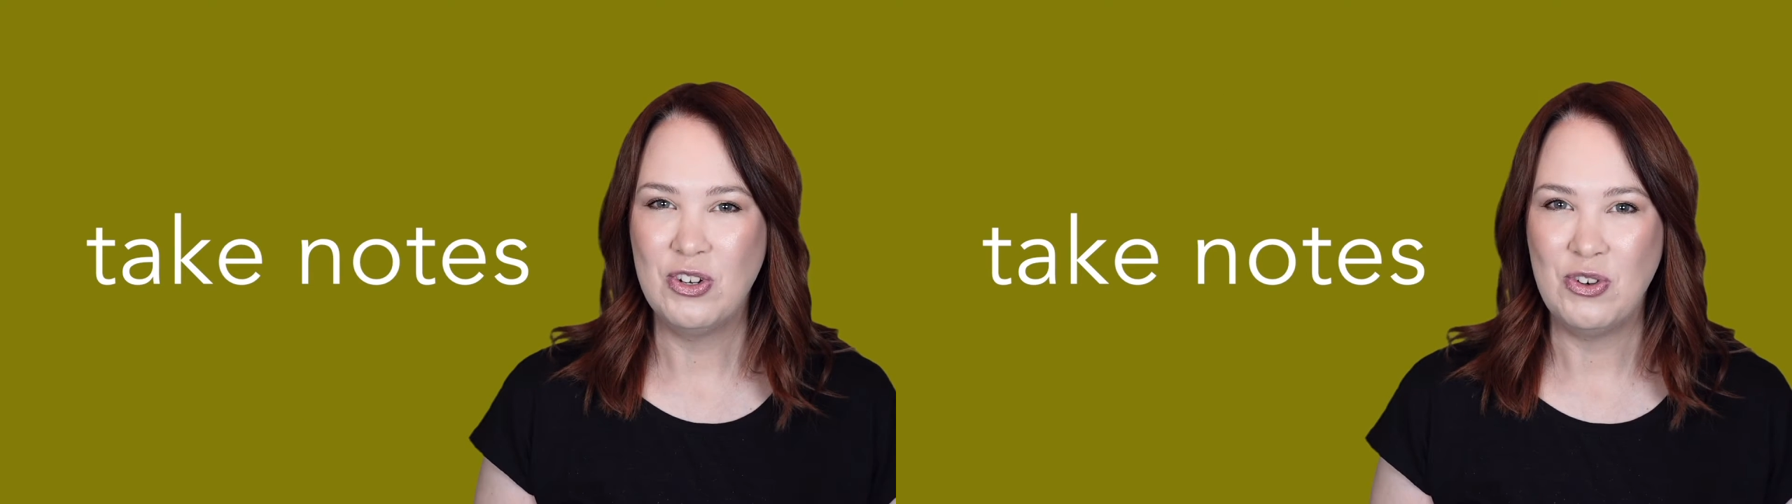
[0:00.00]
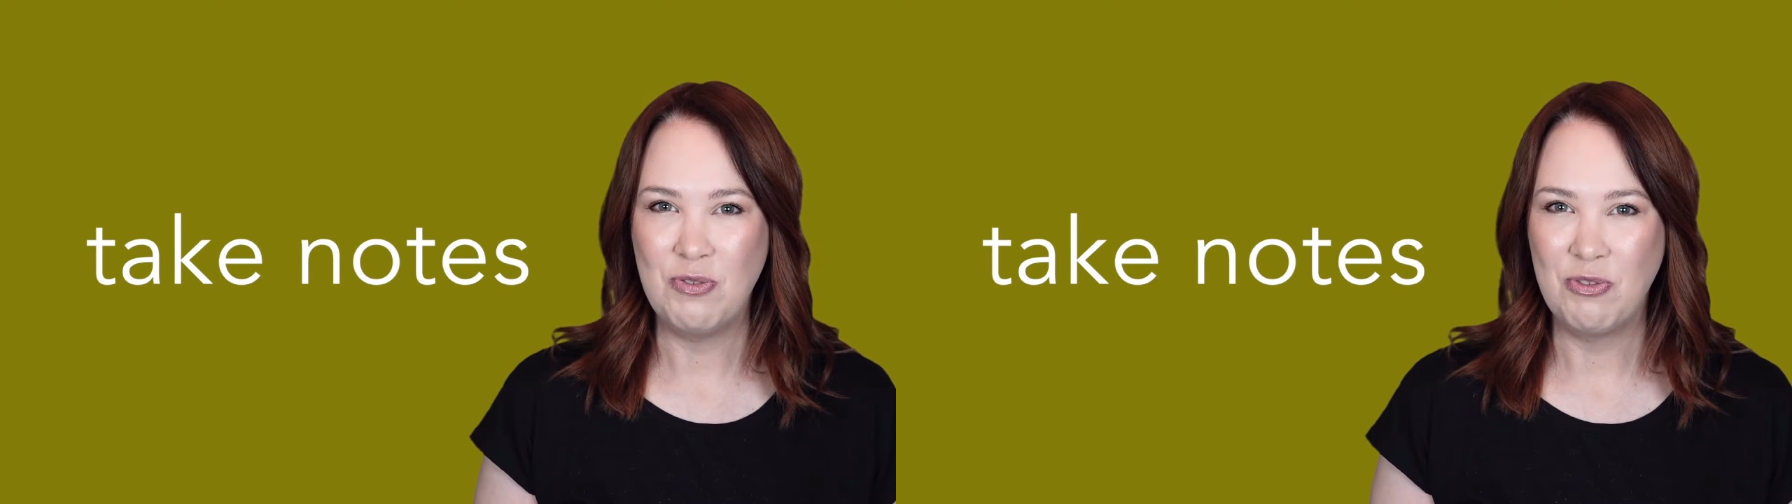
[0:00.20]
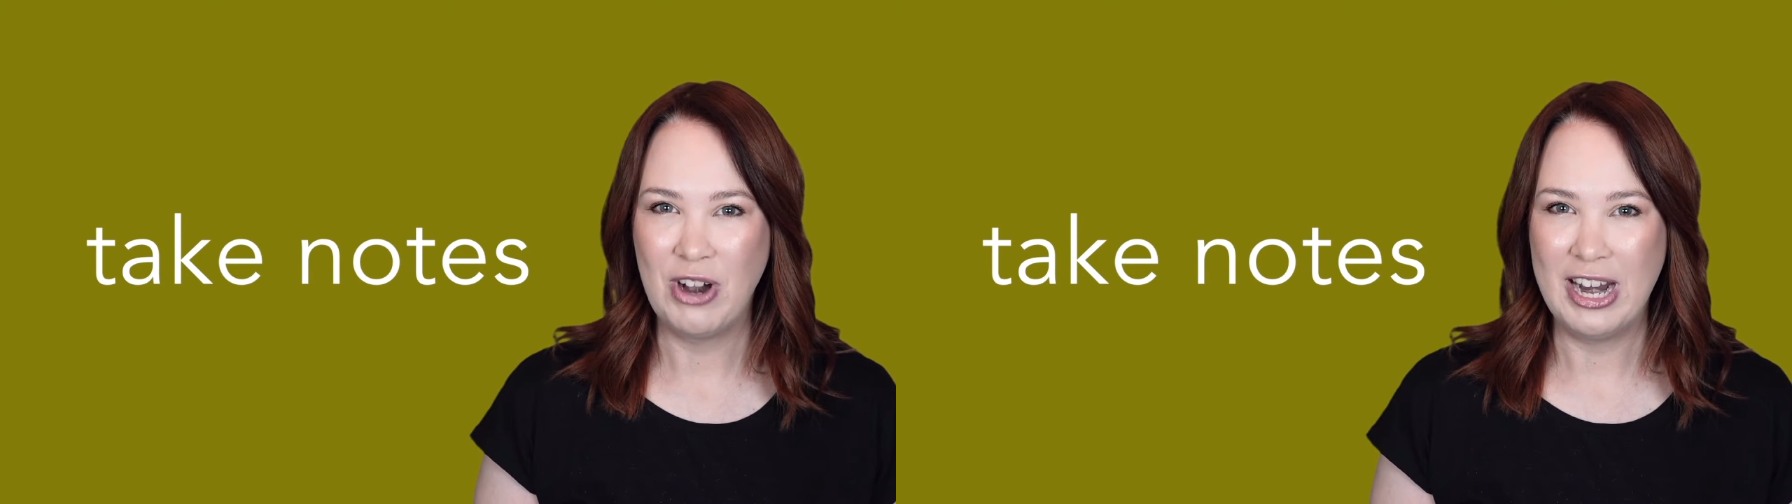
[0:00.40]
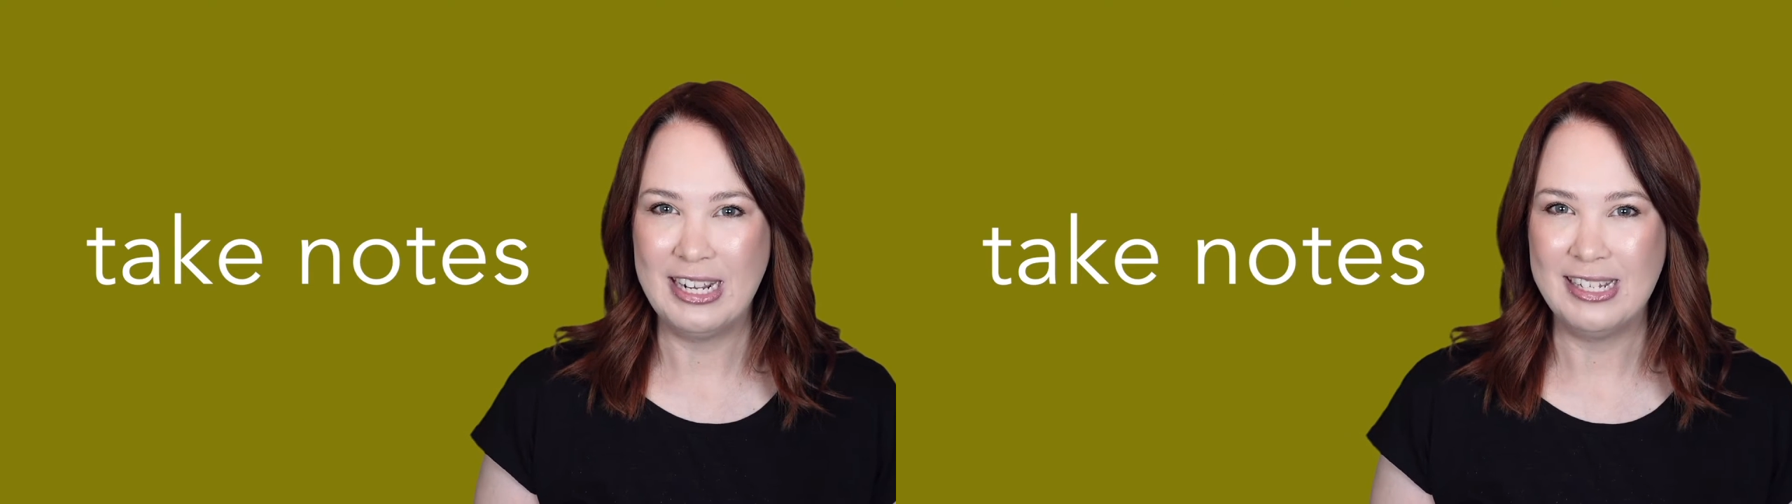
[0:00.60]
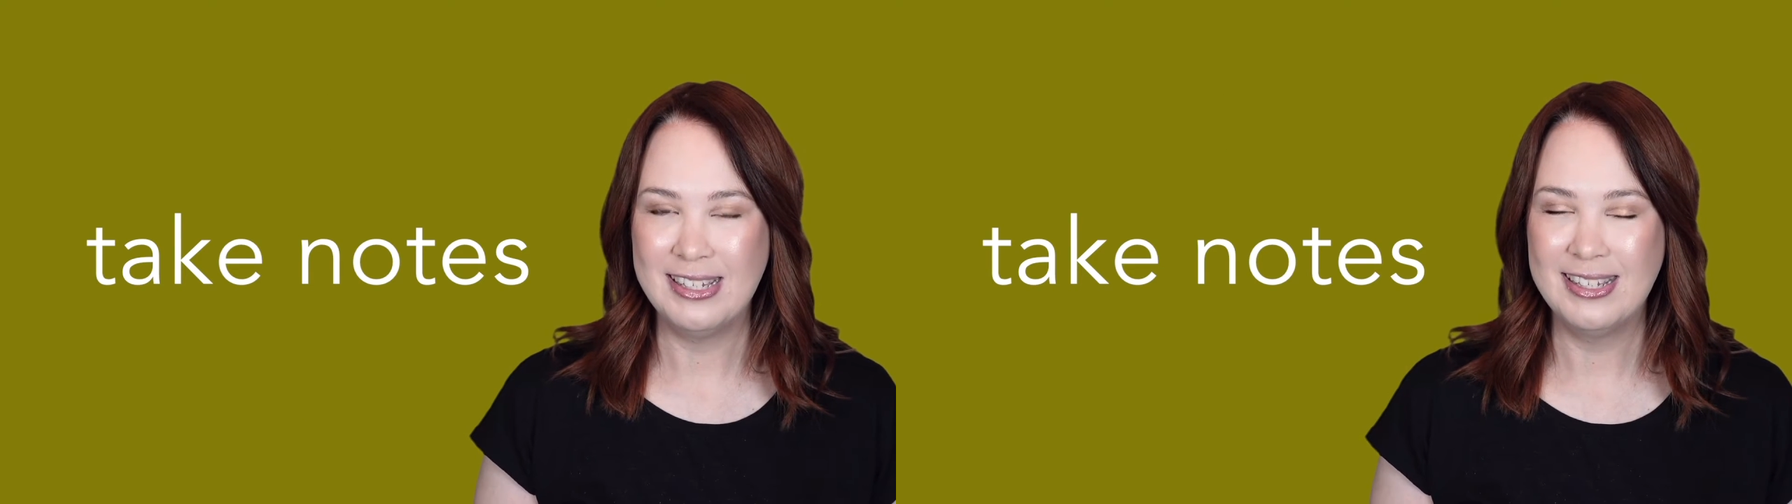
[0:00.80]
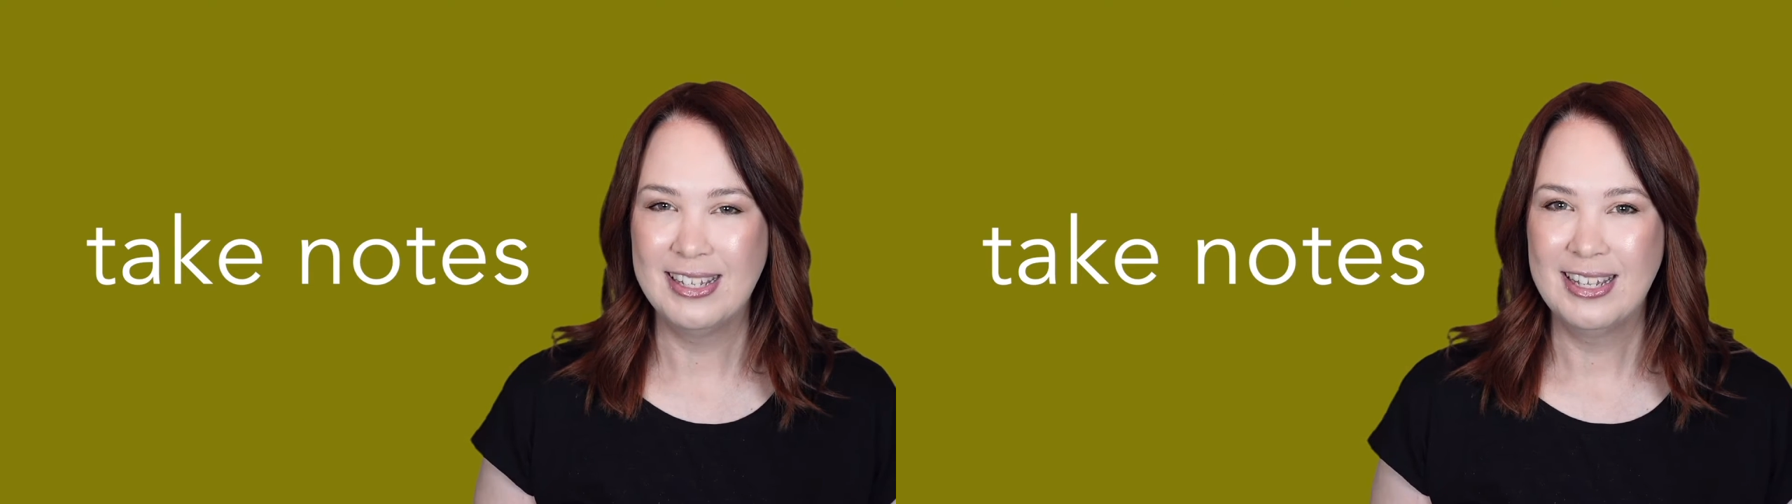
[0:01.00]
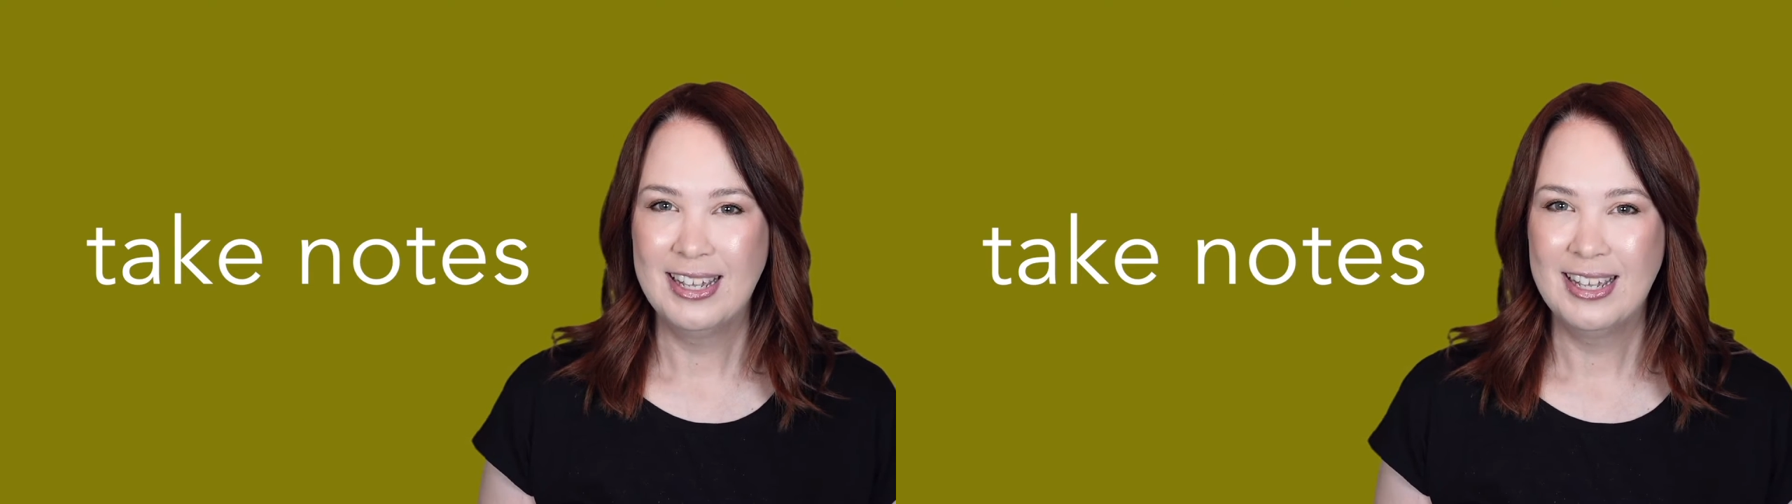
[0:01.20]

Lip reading: new phrase.